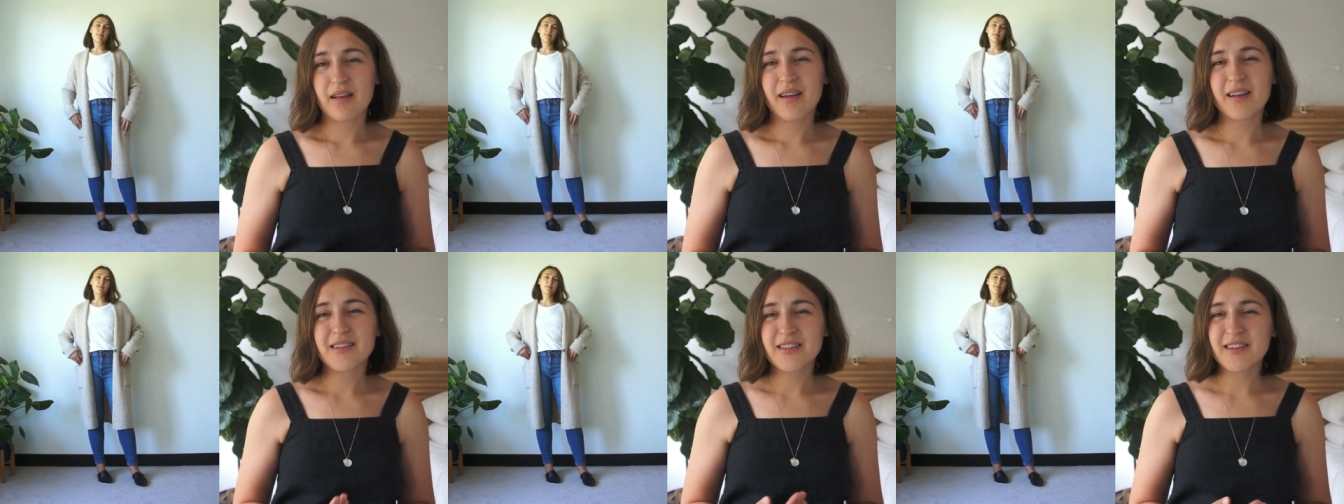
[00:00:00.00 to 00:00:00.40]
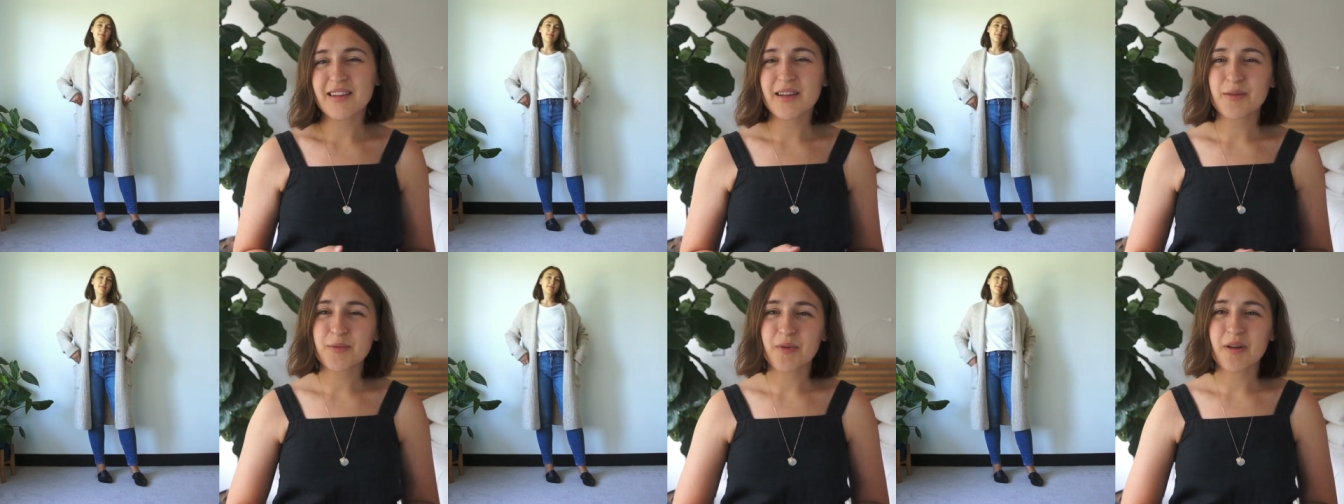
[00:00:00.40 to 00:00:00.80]
Ideally
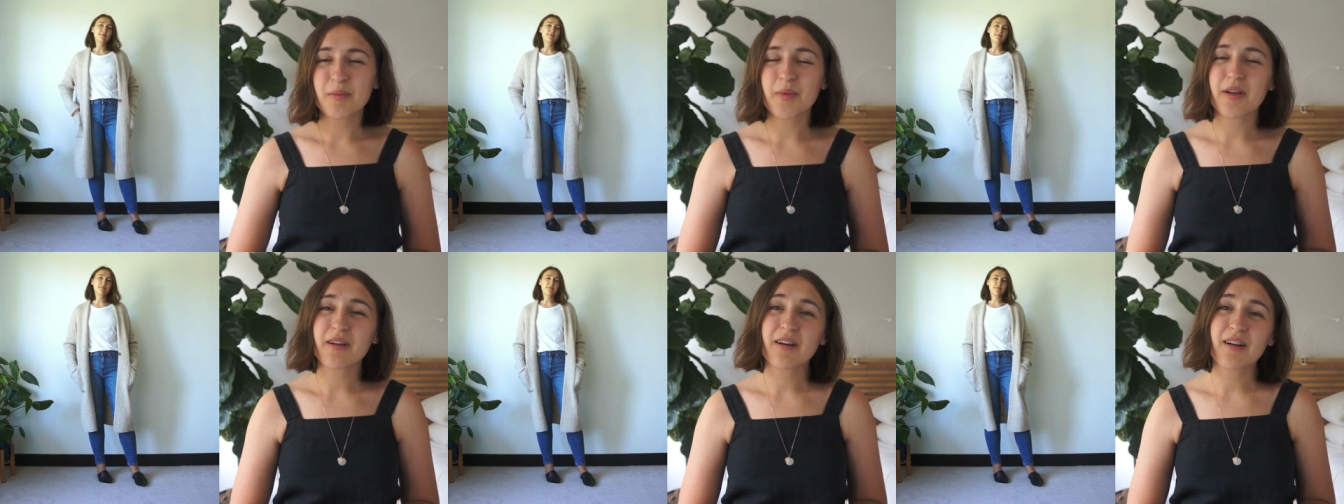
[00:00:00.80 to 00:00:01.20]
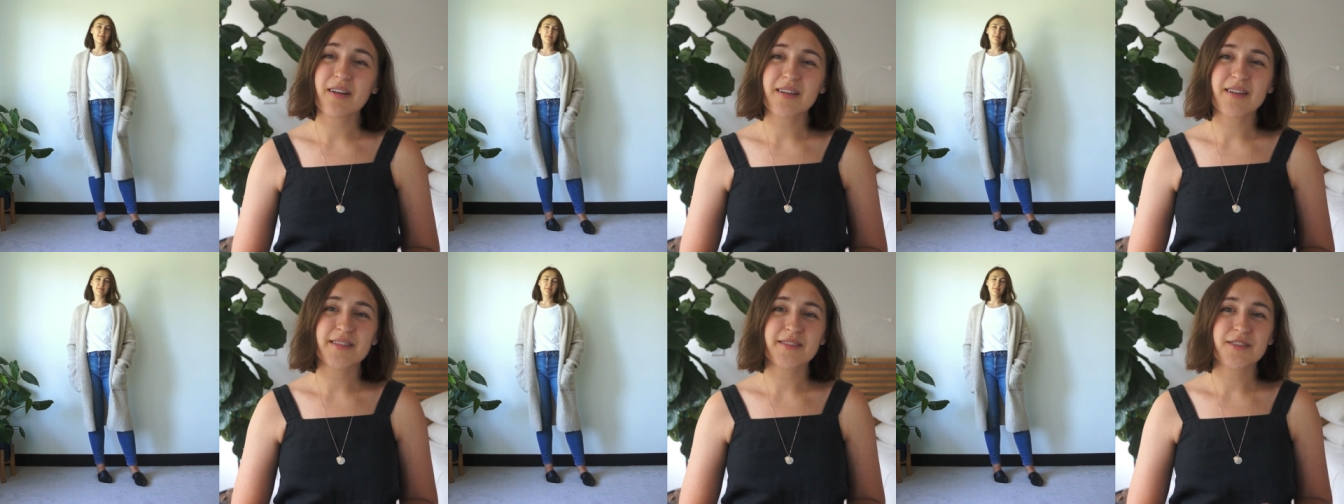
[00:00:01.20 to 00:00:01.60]
I would want my
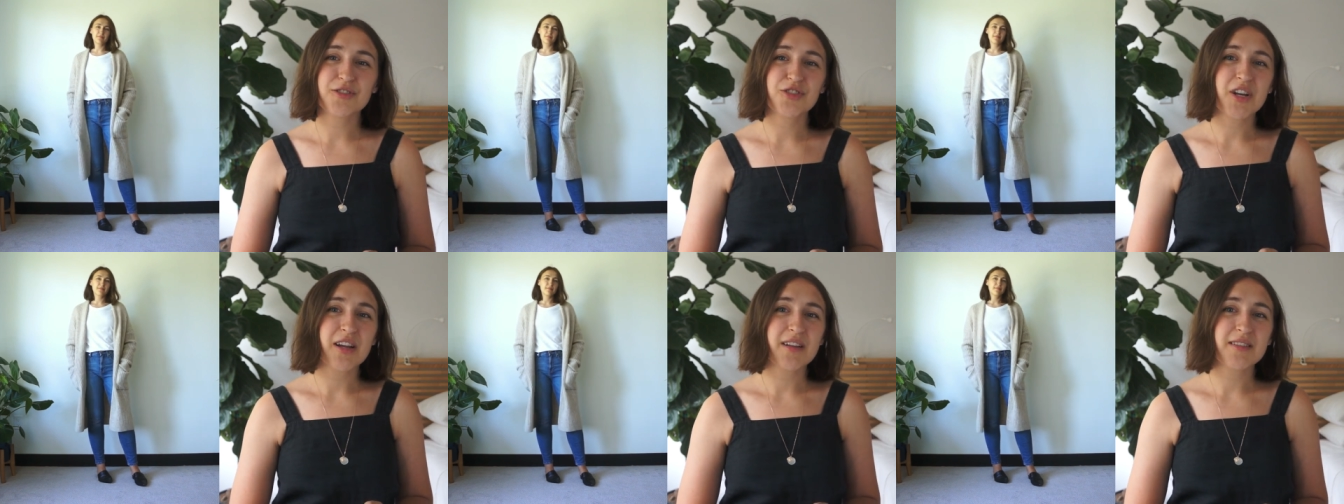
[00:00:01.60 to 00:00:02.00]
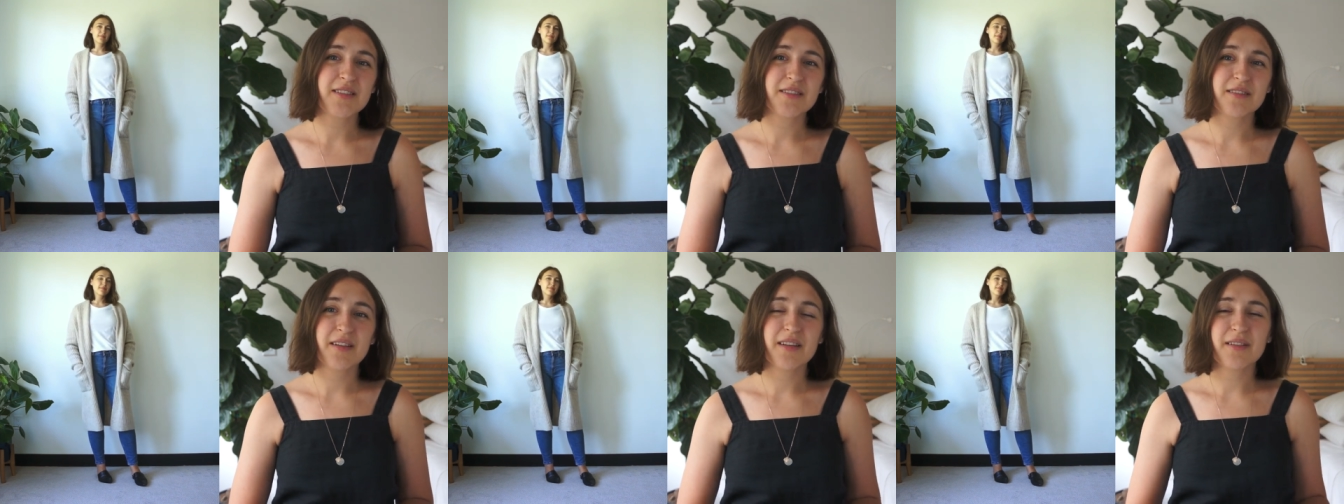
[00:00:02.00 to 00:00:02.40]
cardigans and jackets to